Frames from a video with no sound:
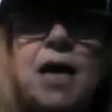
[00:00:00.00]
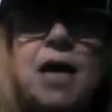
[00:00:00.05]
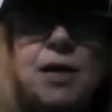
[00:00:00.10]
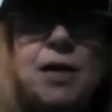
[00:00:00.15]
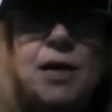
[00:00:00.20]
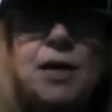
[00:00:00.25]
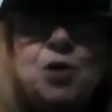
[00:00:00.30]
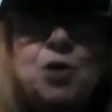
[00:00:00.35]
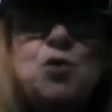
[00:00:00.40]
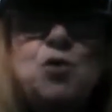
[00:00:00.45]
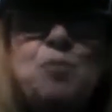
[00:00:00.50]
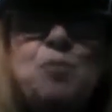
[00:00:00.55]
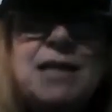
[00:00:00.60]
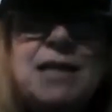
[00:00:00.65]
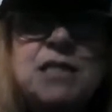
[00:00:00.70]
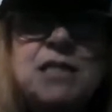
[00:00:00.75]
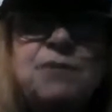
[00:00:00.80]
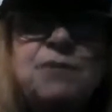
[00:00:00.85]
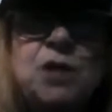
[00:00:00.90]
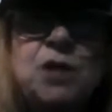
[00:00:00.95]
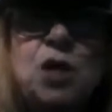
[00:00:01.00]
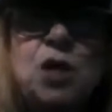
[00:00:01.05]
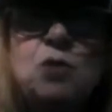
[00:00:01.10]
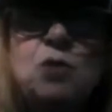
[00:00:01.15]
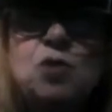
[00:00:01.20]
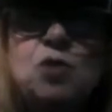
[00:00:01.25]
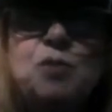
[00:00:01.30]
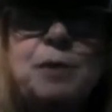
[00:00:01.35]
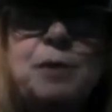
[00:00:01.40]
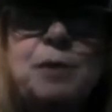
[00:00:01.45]
and two bats for the
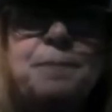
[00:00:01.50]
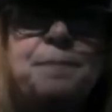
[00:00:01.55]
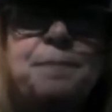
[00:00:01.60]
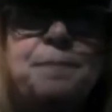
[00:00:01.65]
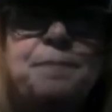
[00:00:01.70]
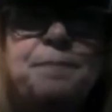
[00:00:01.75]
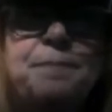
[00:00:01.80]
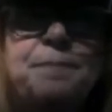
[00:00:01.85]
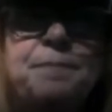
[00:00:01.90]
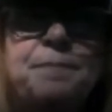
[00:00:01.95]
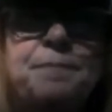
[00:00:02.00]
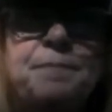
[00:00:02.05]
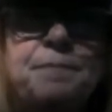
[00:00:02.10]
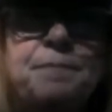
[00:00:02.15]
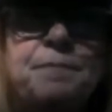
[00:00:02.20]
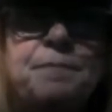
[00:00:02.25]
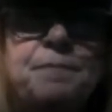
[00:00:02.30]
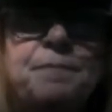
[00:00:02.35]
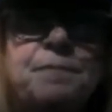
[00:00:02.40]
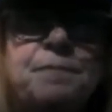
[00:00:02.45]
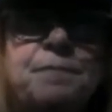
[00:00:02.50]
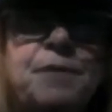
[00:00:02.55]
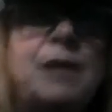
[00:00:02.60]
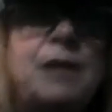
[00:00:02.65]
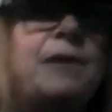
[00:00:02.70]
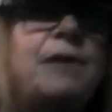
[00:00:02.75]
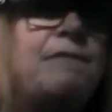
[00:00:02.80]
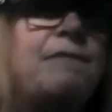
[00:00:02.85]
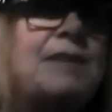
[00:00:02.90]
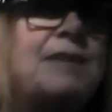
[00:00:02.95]
coachman.
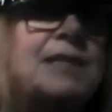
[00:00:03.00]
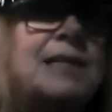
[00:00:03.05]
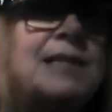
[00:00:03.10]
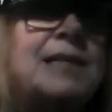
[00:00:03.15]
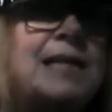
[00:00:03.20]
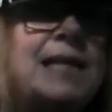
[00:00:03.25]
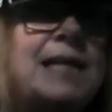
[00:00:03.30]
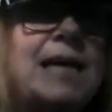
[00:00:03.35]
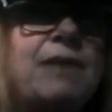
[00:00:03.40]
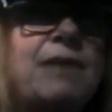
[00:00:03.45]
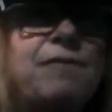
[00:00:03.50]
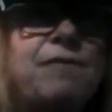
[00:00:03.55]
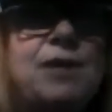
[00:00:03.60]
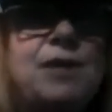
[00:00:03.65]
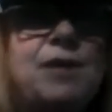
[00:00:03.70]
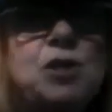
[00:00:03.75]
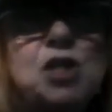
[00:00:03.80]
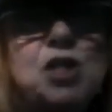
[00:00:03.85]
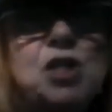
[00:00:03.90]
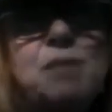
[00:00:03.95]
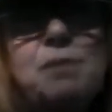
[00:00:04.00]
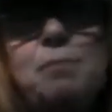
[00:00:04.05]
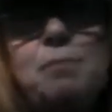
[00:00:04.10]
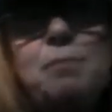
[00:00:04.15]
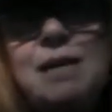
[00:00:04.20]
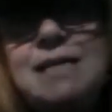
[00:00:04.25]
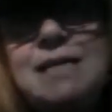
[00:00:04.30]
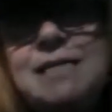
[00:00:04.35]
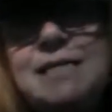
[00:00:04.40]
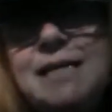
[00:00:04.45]
Fataliliac fetched them and
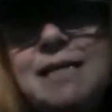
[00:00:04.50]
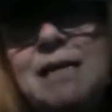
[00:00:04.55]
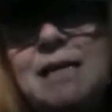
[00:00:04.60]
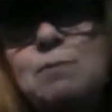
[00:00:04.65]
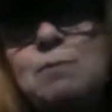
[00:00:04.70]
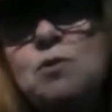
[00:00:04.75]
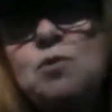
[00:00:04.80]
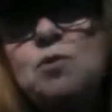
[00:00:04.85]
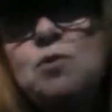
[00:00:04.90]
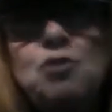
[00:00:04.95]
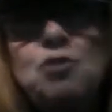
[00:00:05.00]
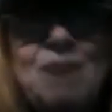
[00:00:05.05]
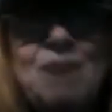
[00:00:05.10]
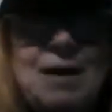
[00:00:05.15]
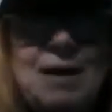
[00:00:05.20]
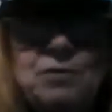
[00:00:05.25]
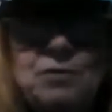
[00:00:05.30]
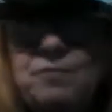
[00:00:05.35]
placed the animals on the ground